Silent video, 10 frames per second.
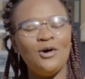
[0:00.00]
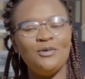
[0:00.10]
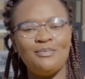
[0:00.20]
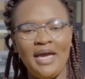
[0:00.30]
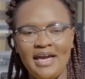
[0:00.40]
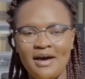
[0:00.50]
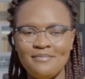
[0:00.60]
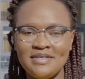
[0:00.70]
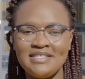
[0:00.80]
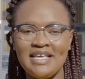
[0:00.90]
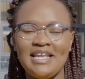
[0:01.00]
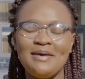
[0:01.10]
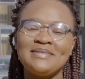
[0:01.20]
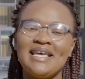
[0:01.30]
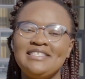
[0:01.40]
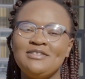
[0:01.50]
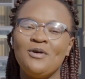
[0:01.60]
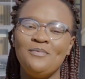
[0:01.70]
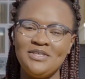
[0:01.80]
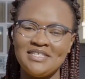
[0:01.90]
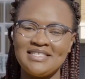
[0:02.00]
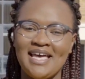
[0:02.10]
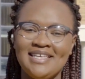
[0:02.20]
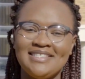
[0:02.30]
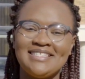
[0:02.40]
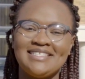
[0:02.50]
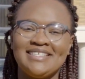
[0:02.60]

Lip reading: on Bay Campus and I'm studying computer science.